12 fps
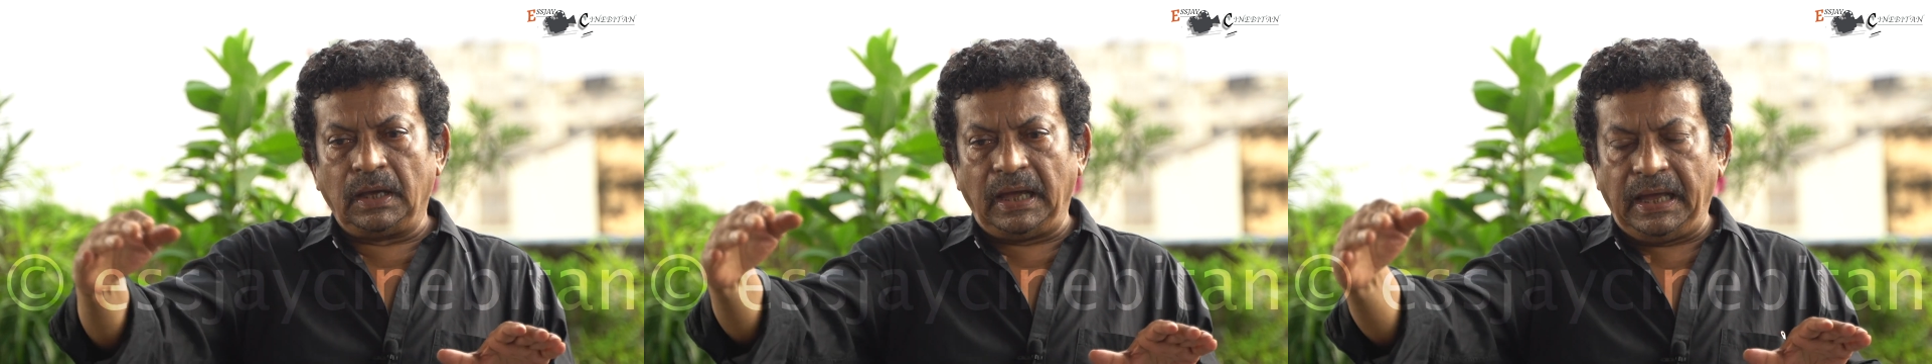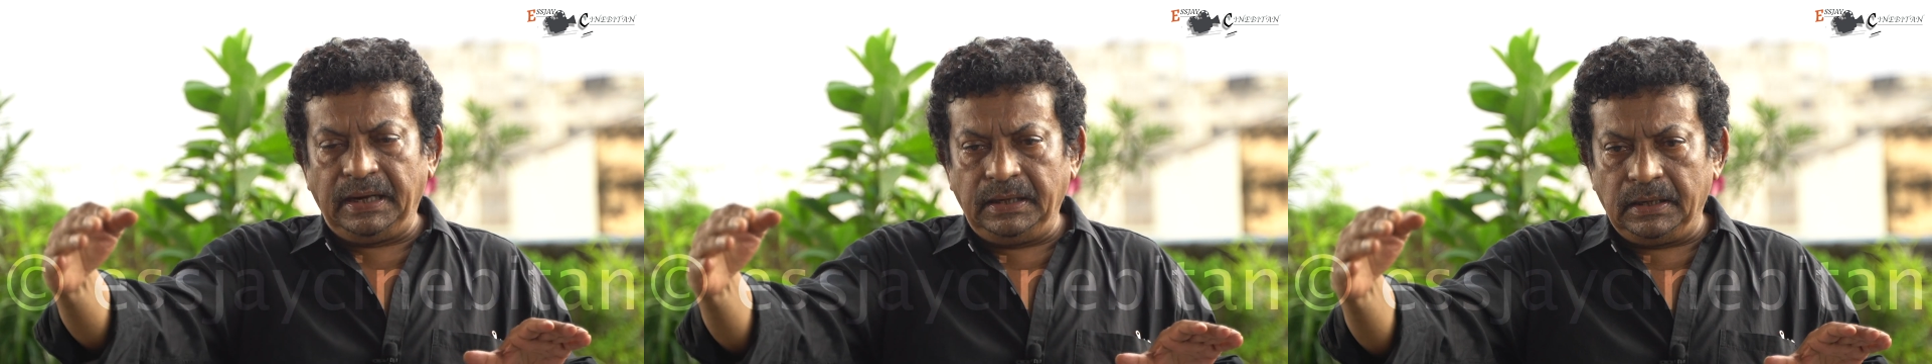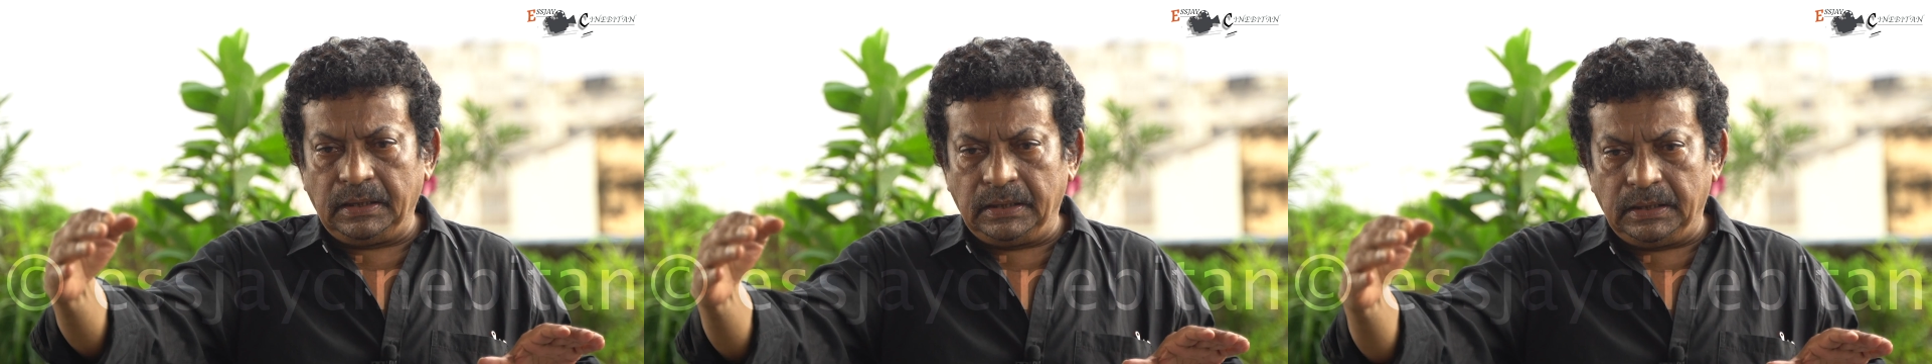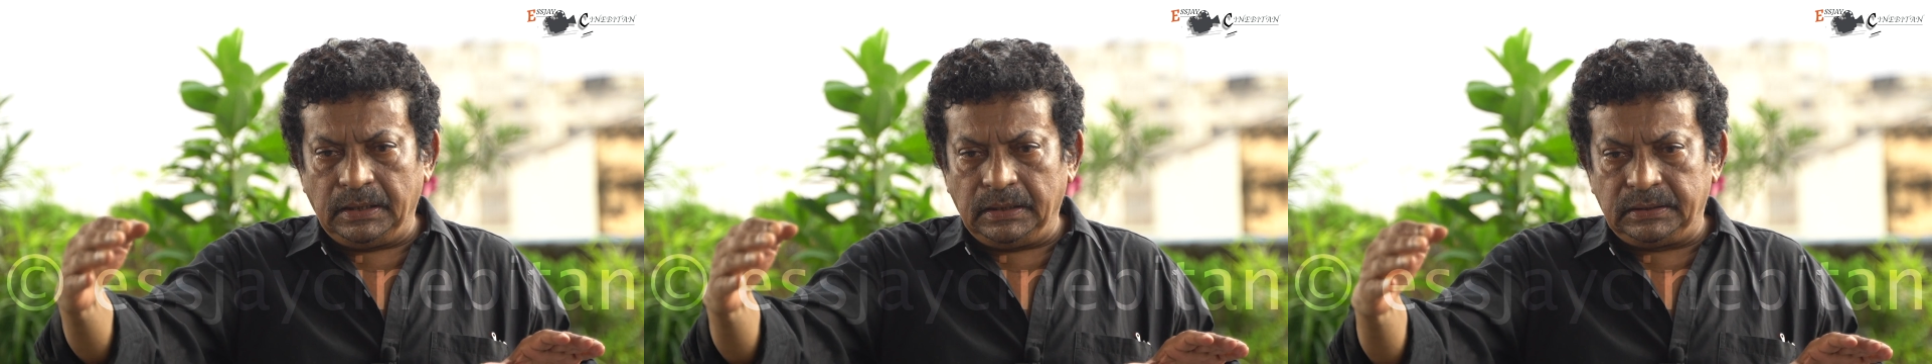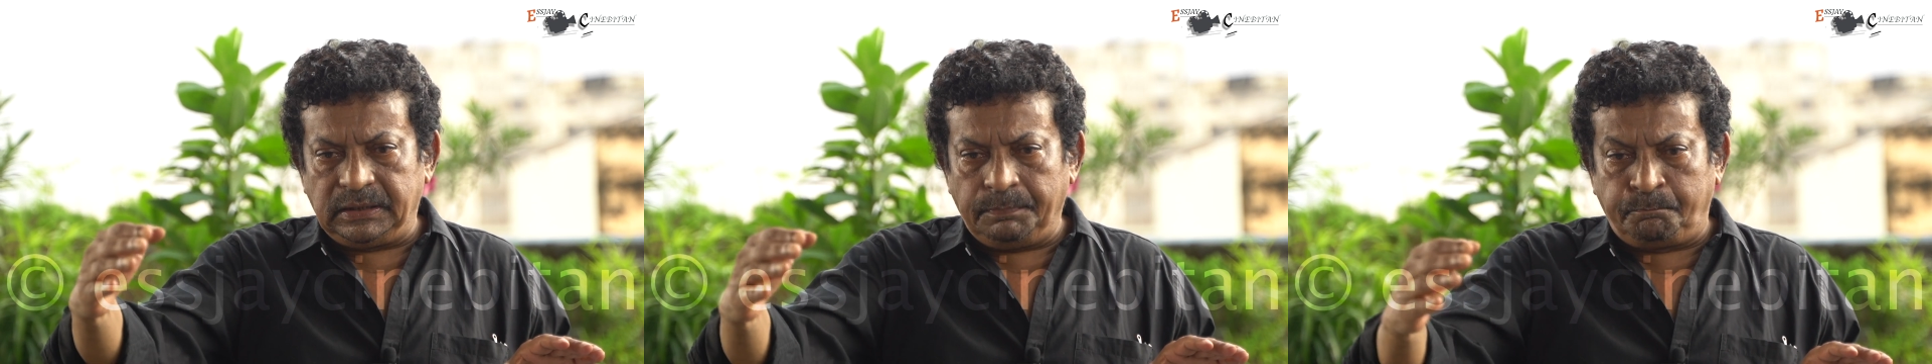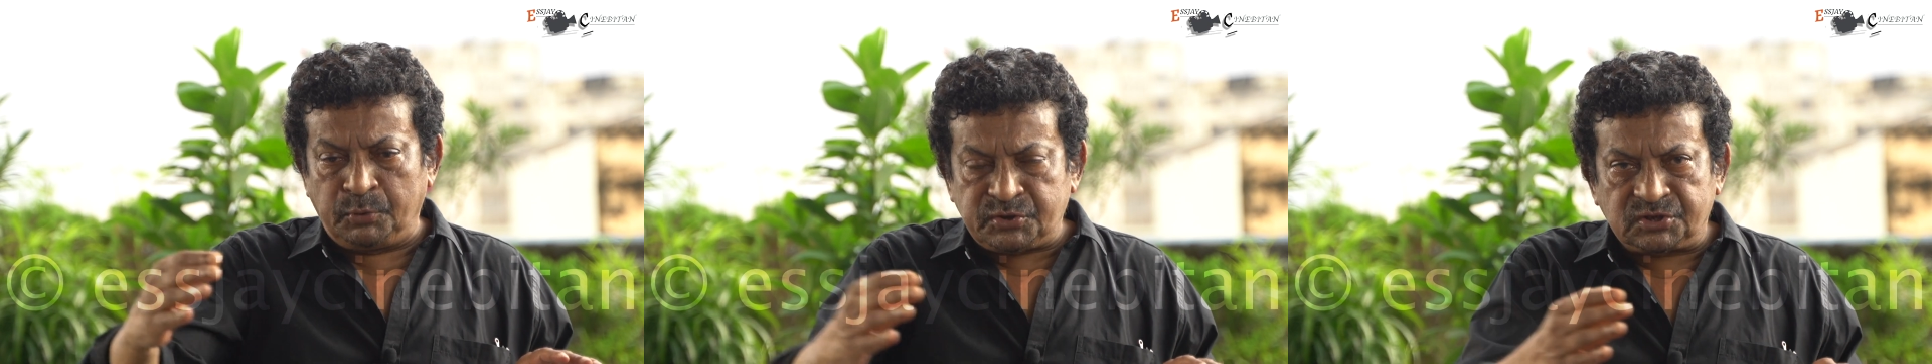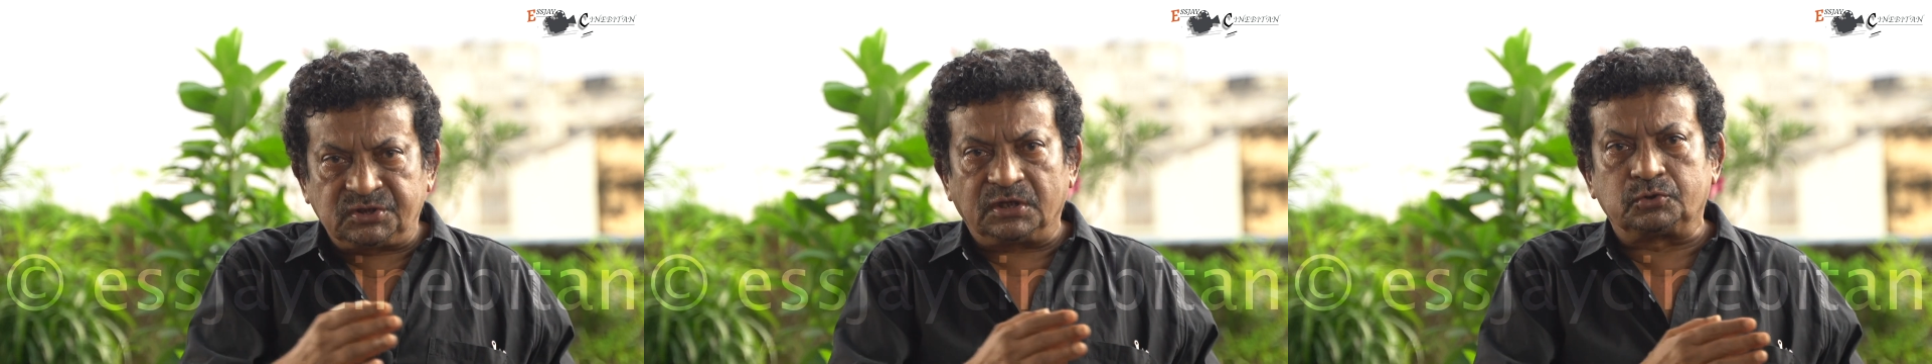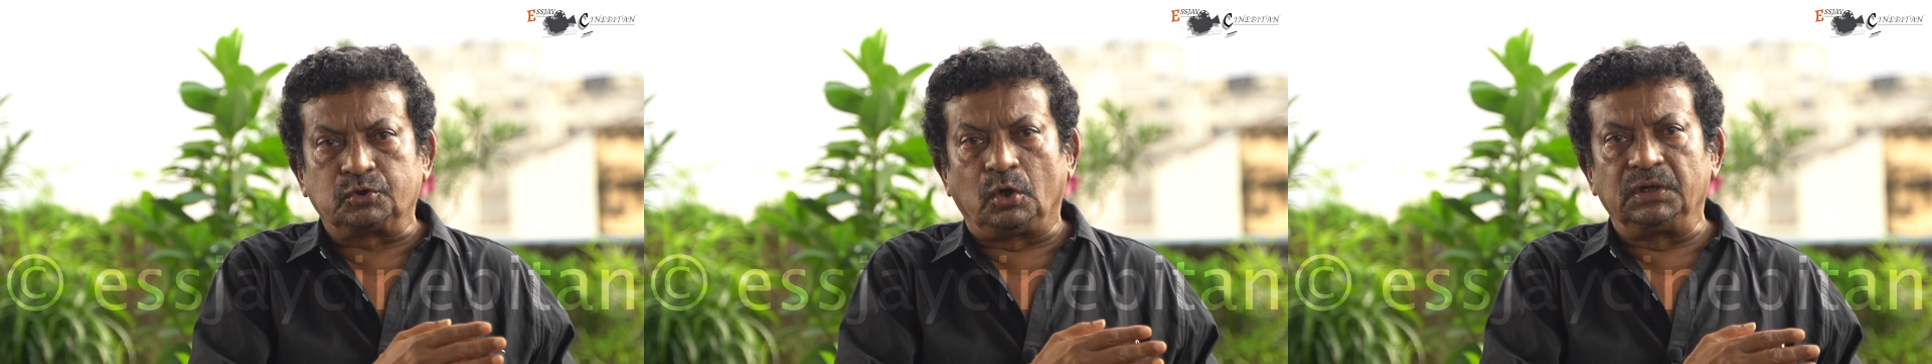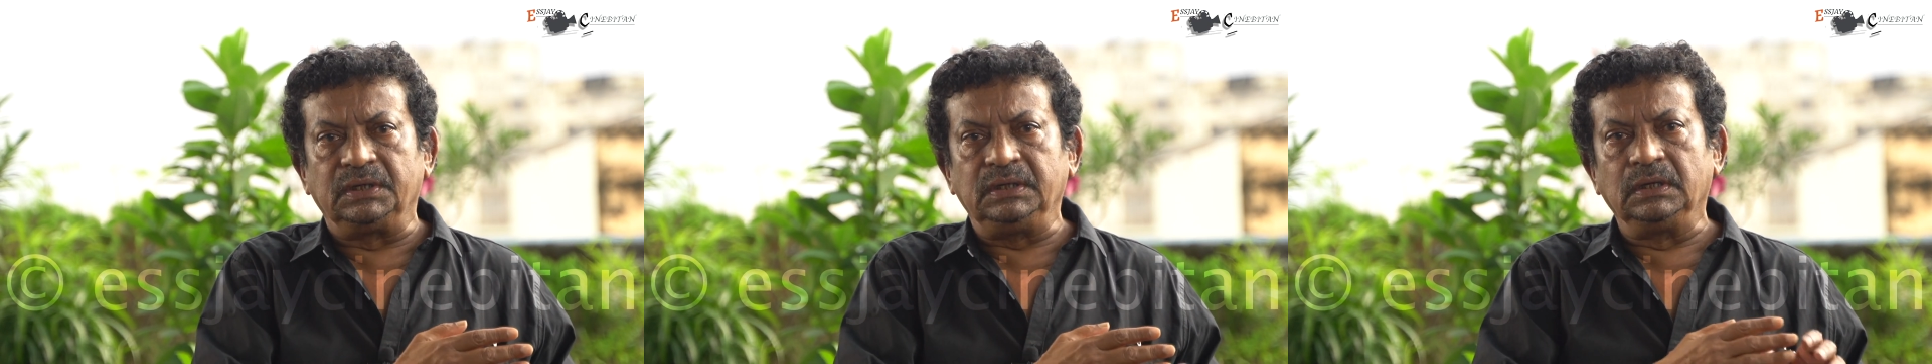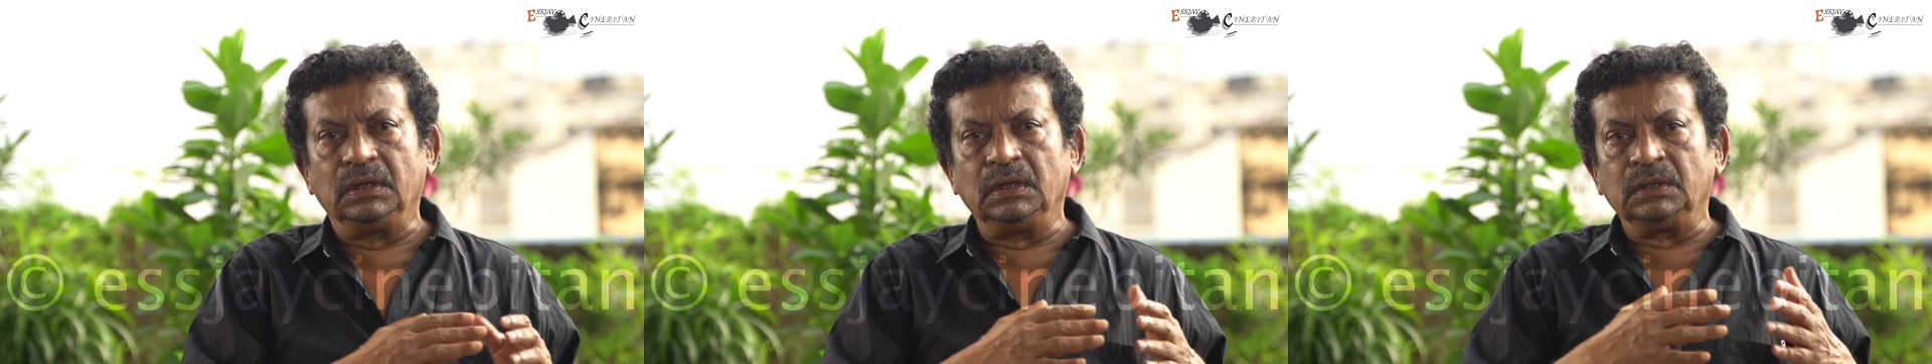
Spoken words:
And they pushed the trolley,